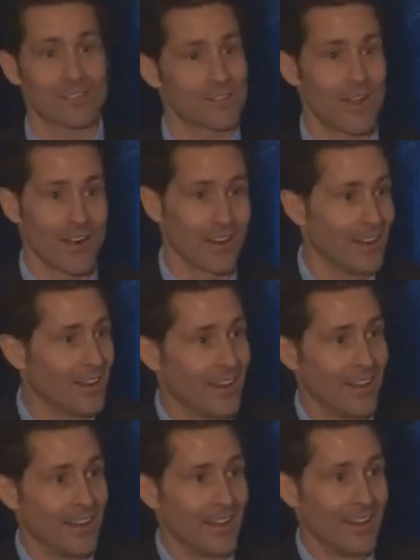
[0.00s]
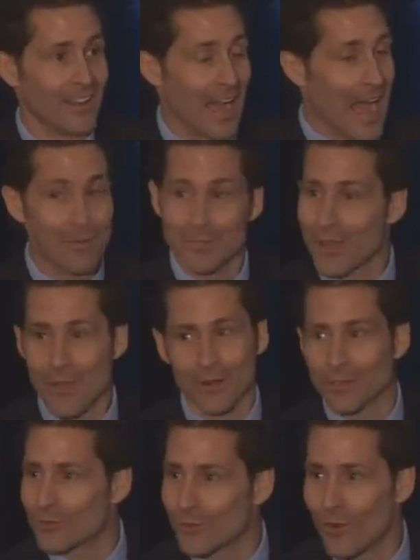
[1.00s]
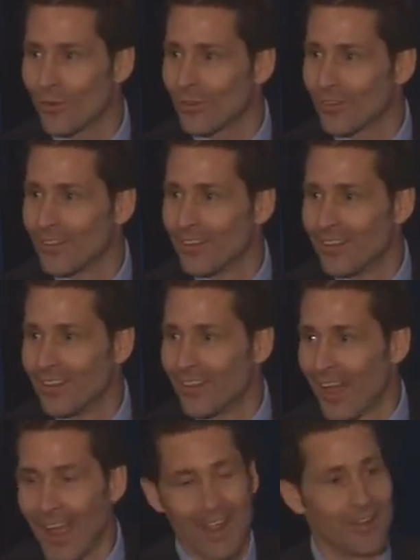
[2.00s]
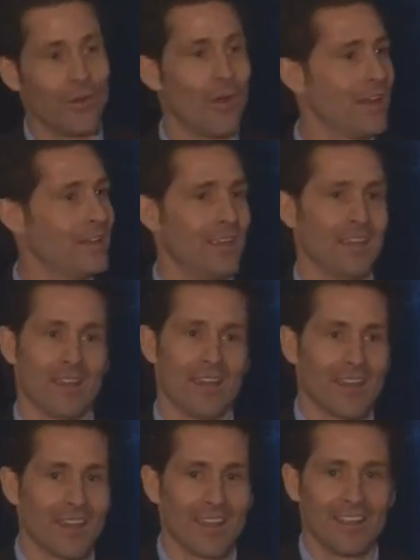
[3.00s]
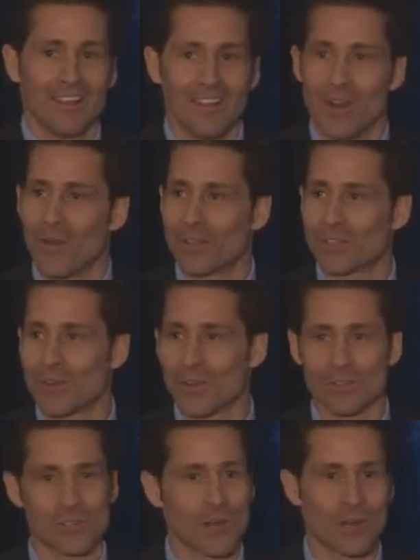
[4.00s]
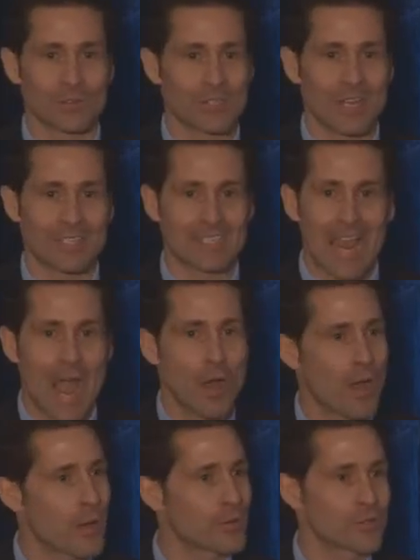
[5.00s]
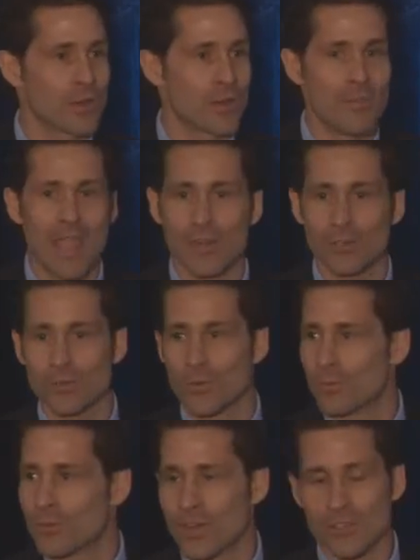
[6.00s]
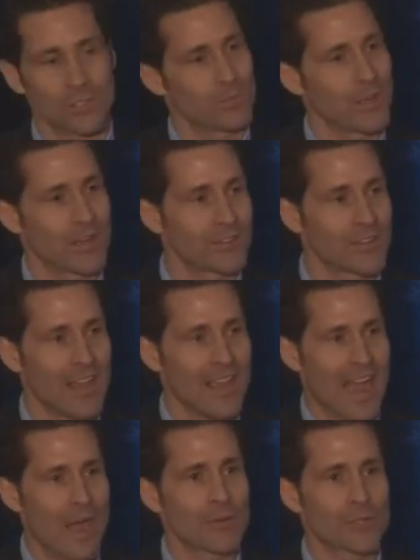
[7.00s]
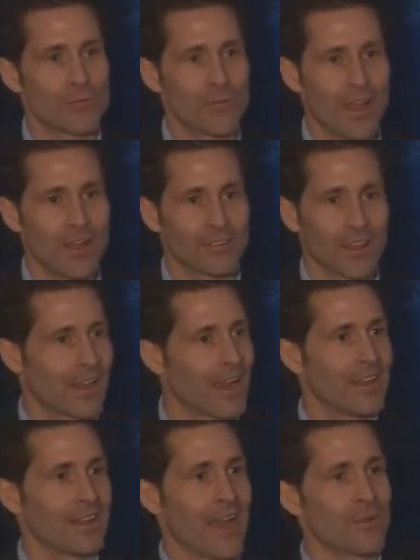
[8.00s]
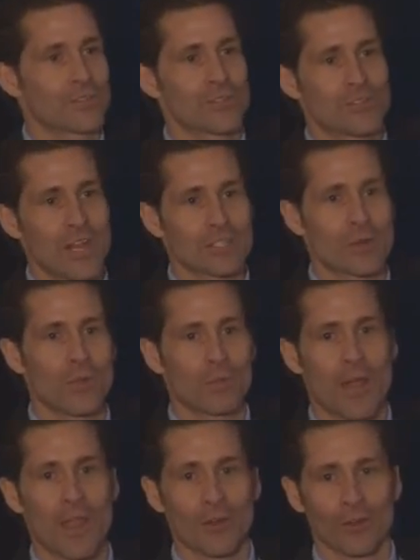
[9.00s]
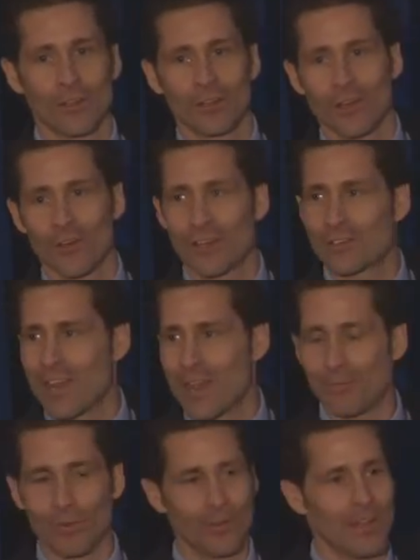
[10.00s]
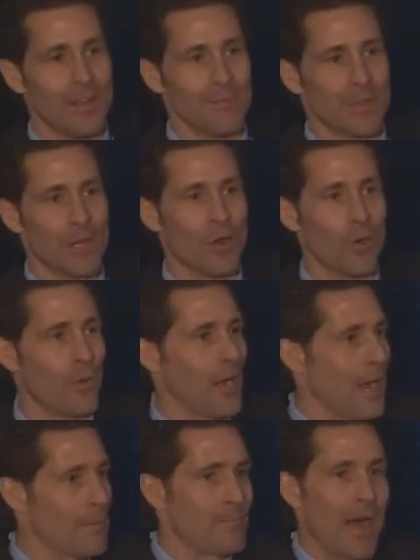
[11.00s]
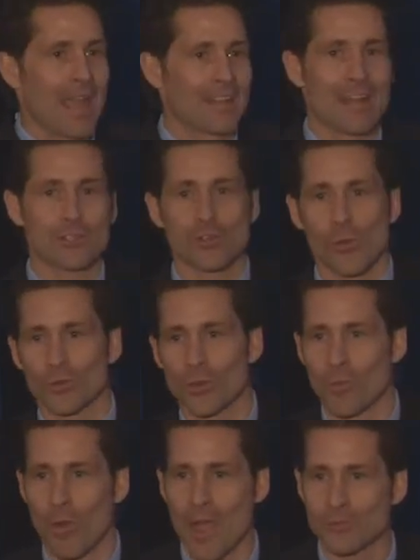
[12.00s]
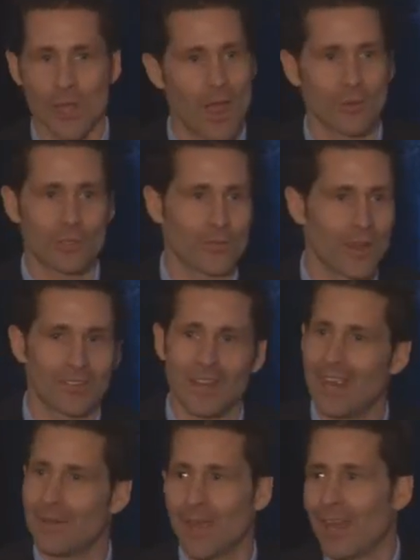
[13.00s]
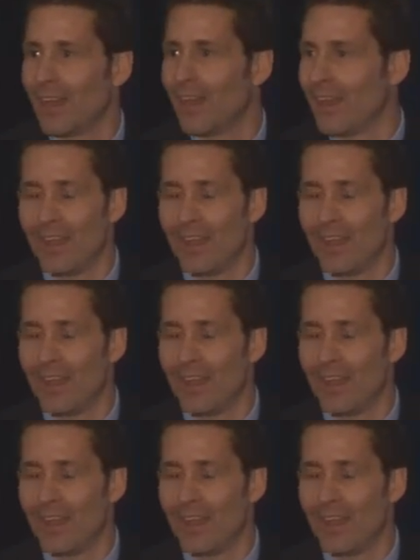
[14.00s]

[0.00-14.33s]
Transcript: started, I was out of control. I had no idea, in certain circumstances, how I was going to manage through positions, because I always felt like I was suggesting with my earlier example, buying that short-term option. I always felt that, hey, man,